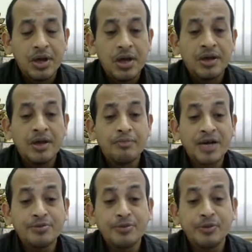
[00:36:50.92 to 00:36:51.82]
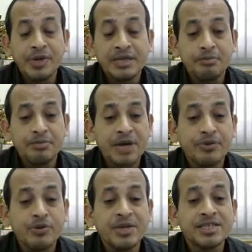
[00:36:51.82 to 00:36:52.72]
The
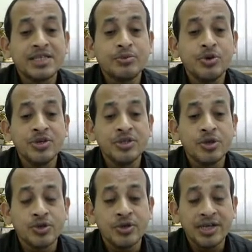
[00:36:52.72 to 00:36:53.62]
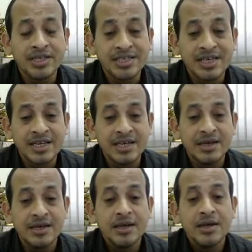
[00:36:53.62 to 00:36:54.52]
performance review is also necessary
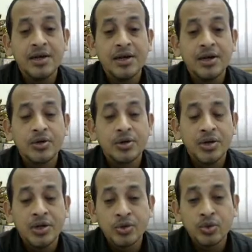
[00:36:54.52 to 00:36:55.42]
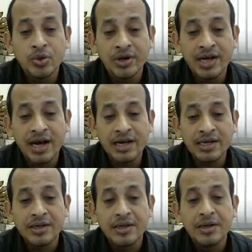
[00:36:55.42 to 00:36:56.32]
to
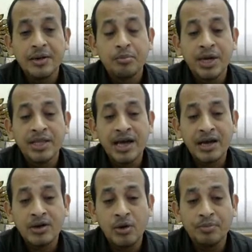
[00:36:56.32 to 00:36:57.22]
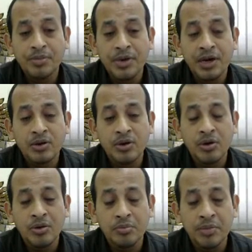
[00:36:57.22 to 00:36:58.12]
conduct by
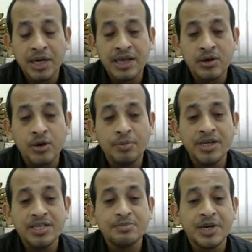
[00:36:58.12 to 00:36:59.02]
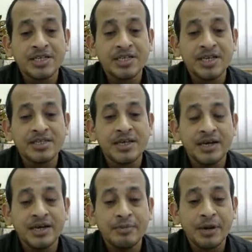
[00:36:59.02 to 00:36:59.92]
the company's purchase
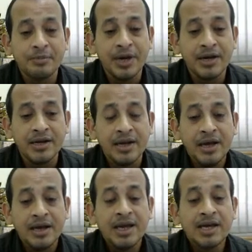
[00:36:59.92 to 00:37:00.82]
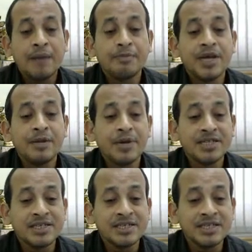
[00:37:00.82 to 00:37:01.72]
department. Like after
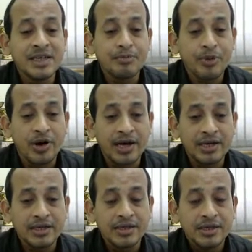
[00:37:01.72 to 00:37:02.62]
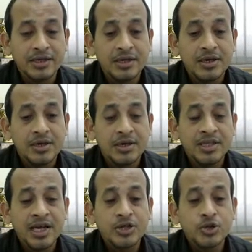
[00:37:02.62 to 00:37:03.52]
purchasing the product,
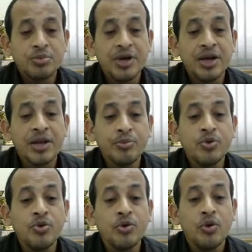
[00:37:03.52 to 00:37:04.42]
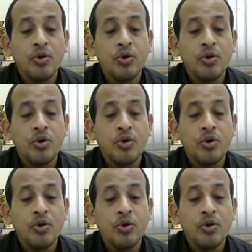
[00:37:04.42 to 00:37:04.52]
there should be a review